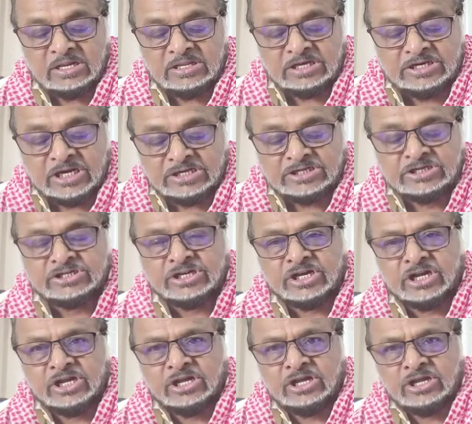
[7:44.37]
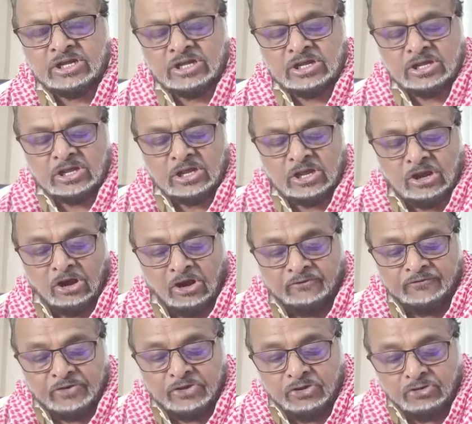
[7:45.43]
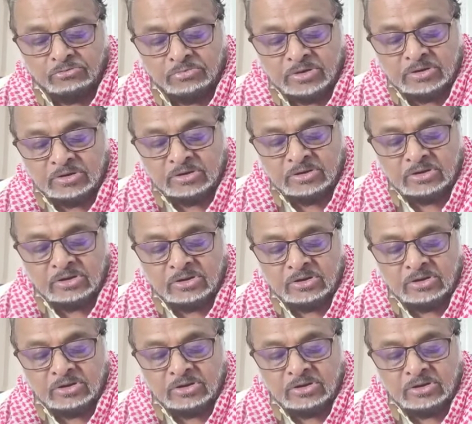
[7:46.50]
the dignity of a human